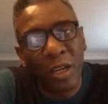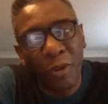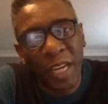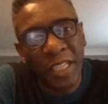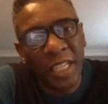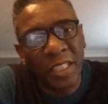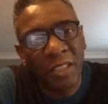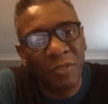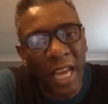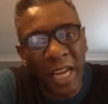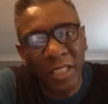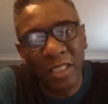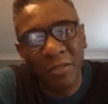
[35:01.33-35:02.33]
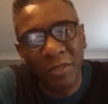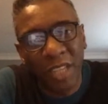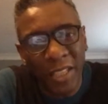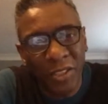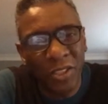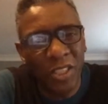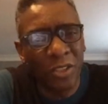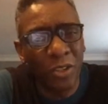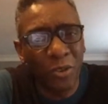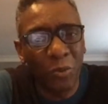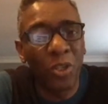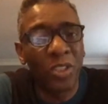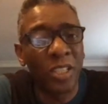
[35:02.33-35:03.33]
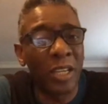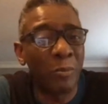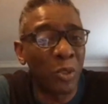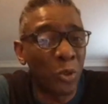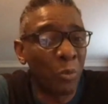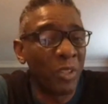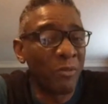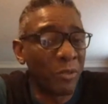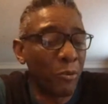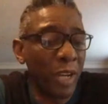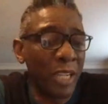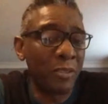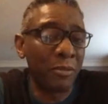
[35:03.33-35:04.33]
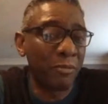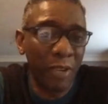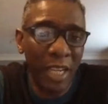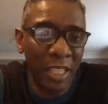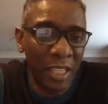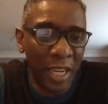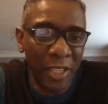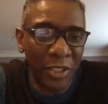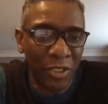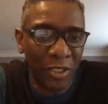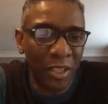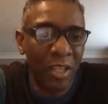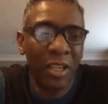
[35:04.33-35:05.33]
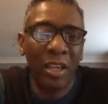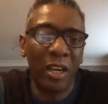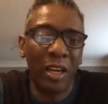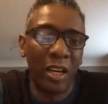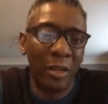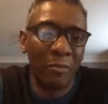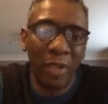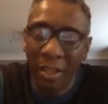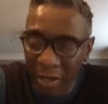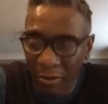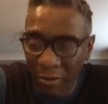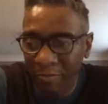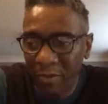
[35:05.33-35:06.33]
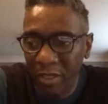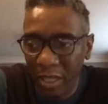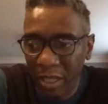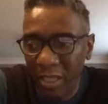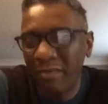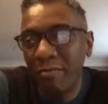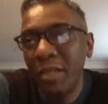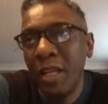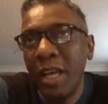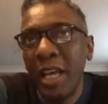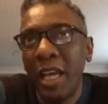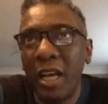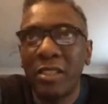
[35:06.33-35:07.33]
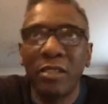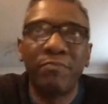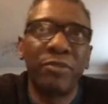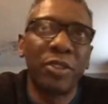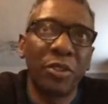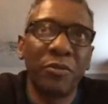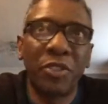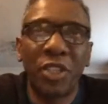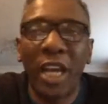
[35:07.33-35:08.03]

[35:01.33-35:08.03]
radiatively active gases. In other words, they absorb infrared radiation. And there are, as a sort of